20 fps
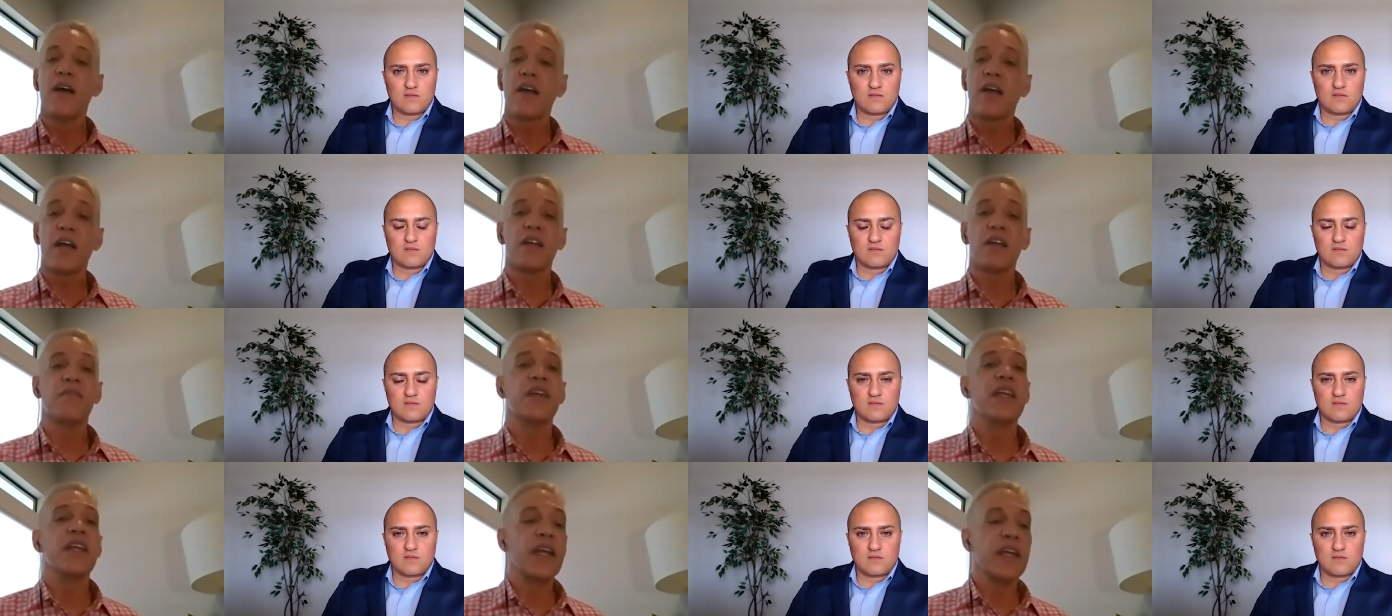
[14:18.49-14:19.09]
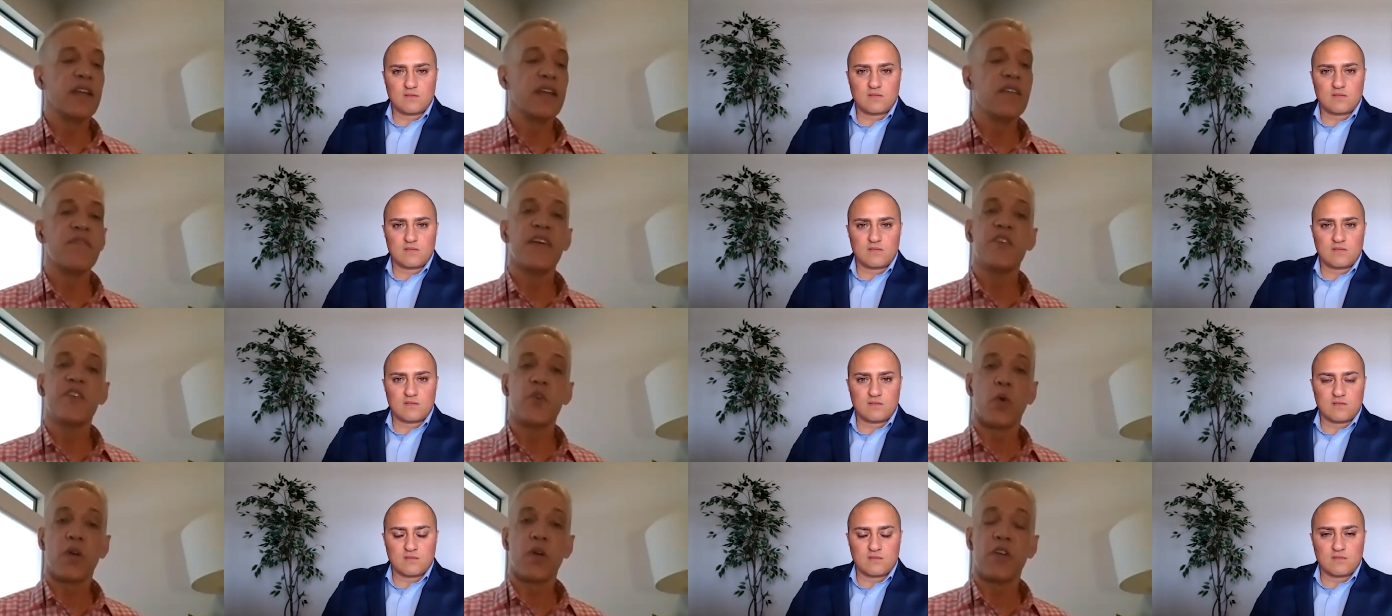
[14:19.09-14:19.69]
Speaker 1: kind of an
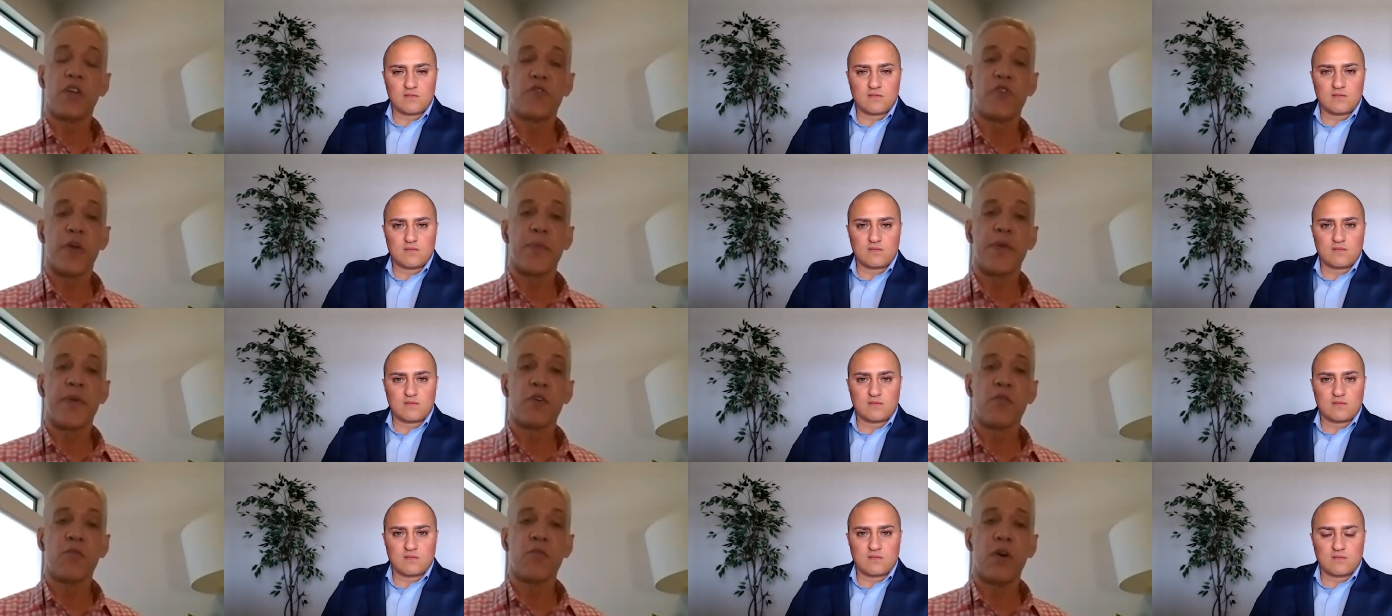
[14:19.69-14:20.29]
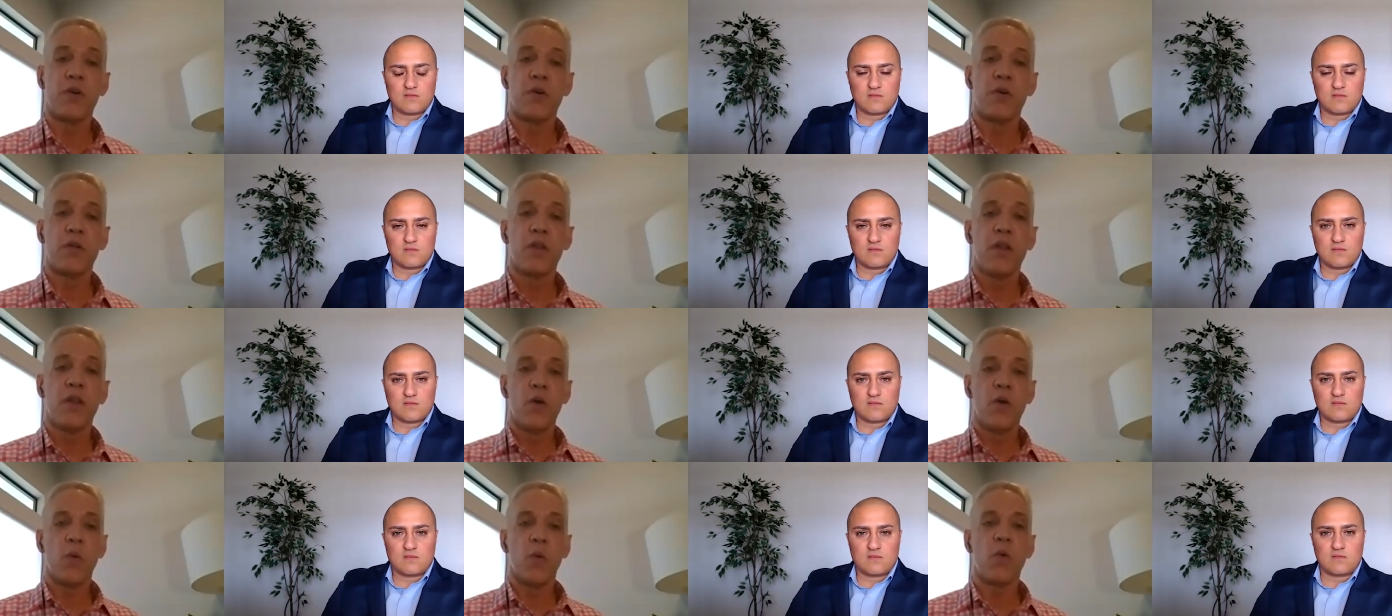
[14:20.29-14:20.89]
individual contributor role
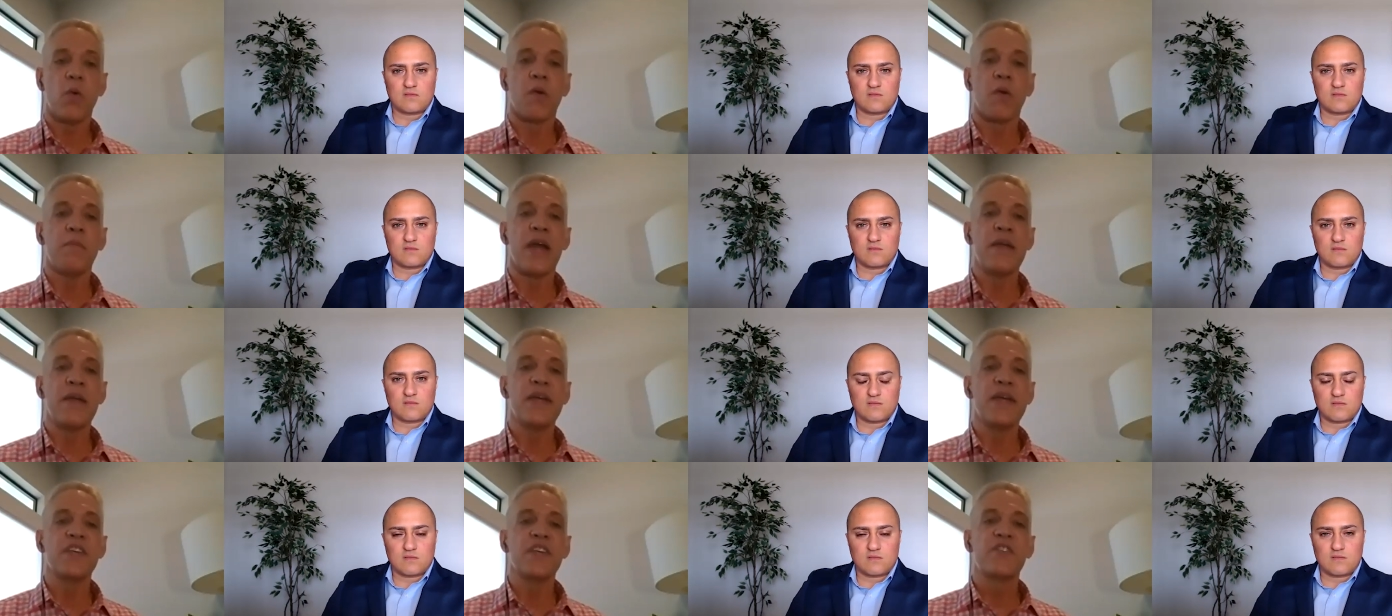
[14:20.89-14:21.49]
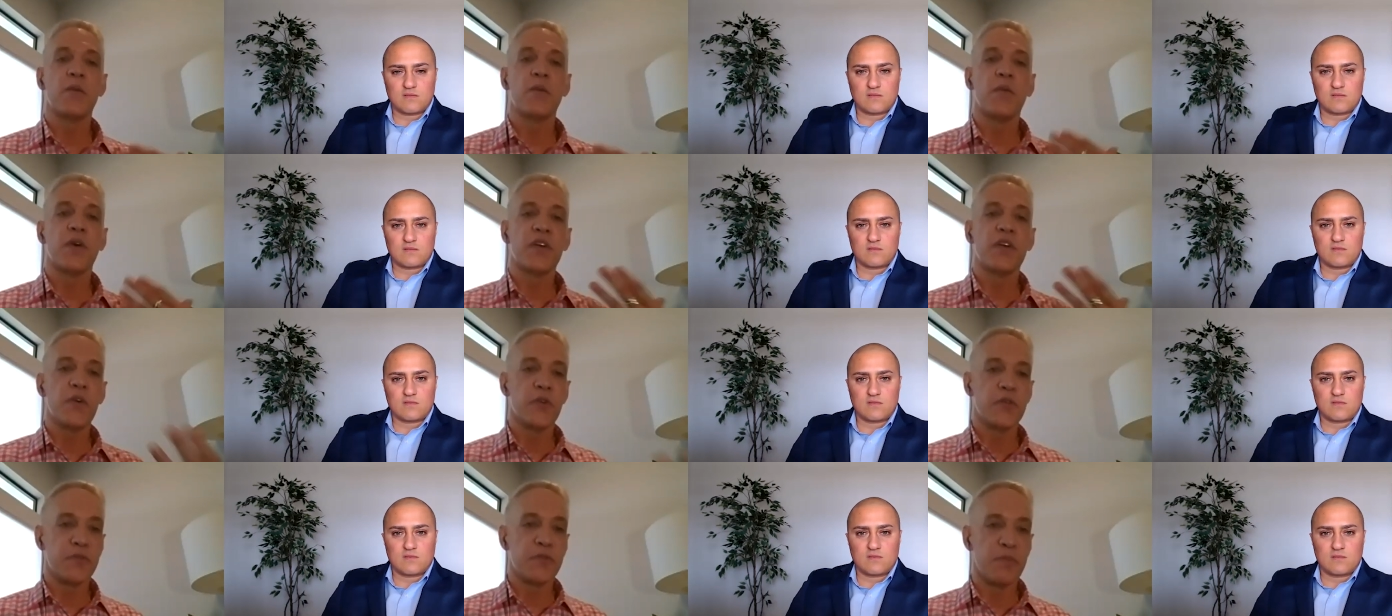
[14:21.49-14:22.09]
or maybe someone
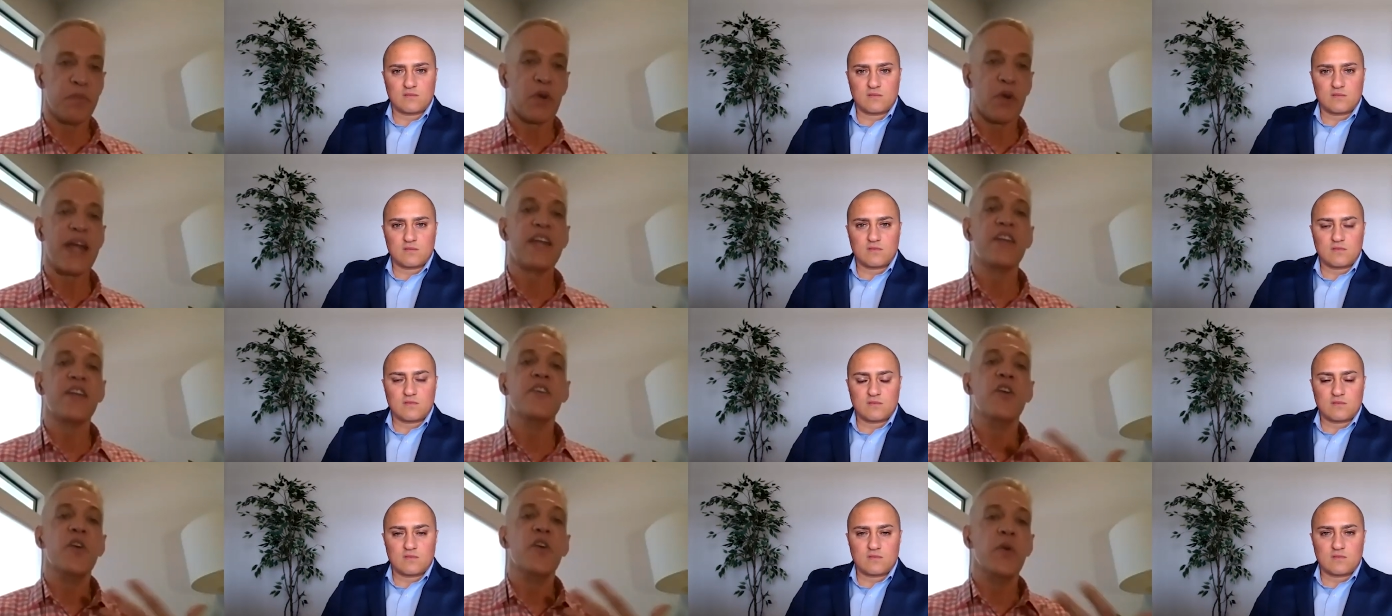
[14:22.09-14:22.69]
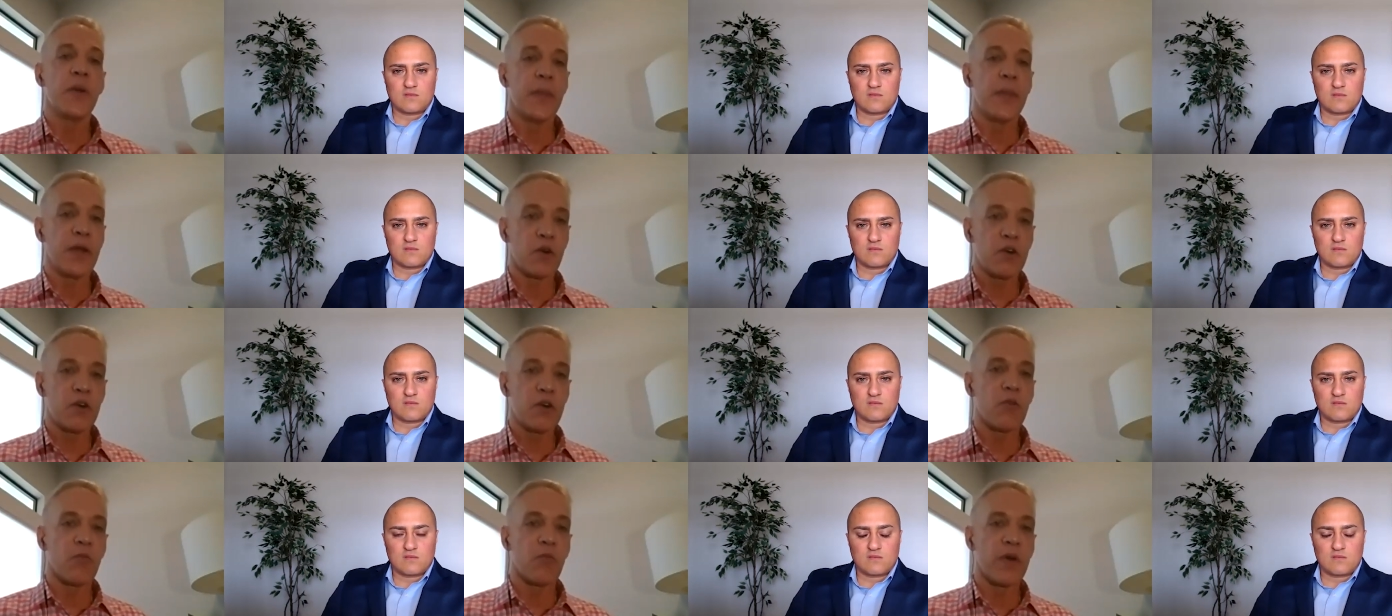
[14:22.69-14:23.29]
who's brand new in their
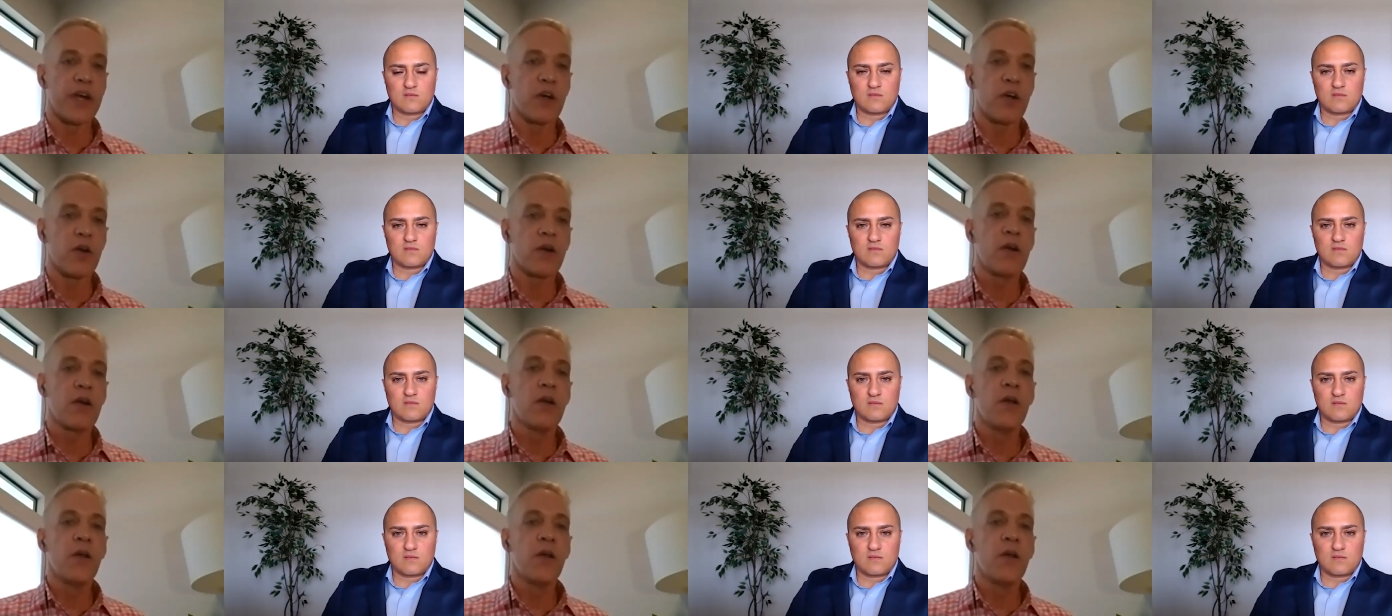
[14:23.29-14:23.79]
career,